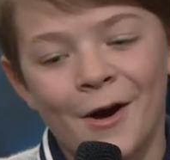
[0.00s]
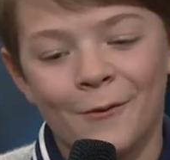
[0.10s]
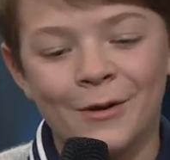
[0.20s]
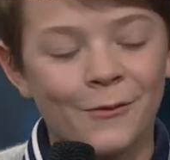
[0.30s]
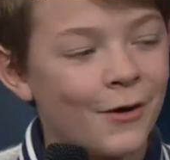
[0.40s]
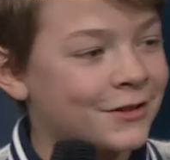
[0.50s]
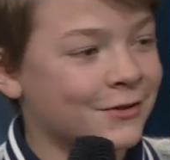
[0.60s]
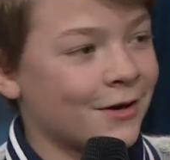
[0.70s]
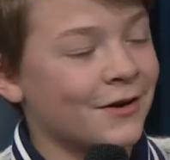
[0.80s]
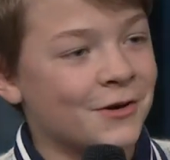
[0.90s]
We walked
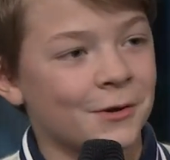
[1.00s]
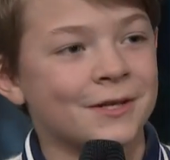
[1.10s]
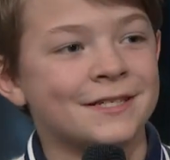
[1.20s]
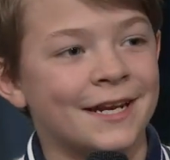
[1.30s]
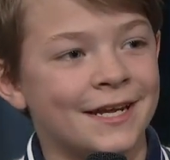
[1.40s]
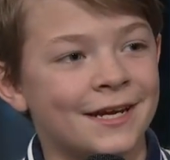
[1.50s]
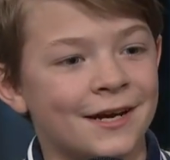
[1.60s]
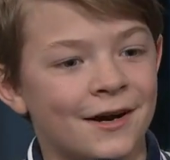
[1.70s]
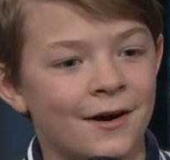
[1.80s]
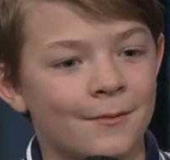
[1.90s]
around New York City,
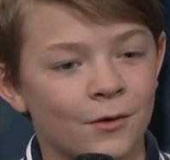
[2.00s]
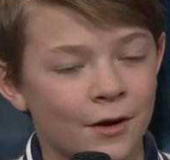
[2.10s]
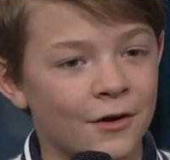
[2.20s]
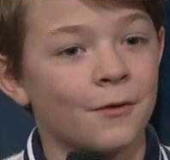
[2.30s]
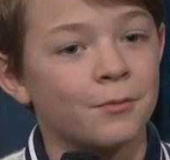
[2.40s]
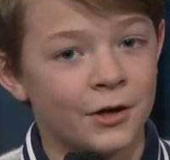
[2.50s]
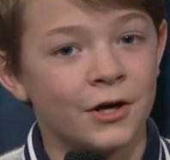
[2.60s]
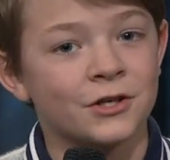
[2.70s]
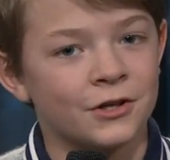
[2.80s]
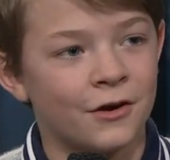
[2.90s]
um, around our
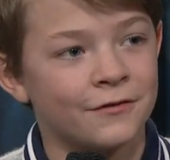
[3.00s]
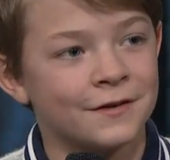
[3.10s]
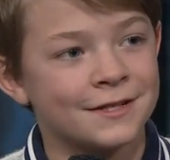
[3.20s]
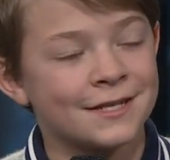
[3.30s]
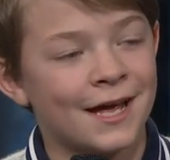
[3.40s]
production office,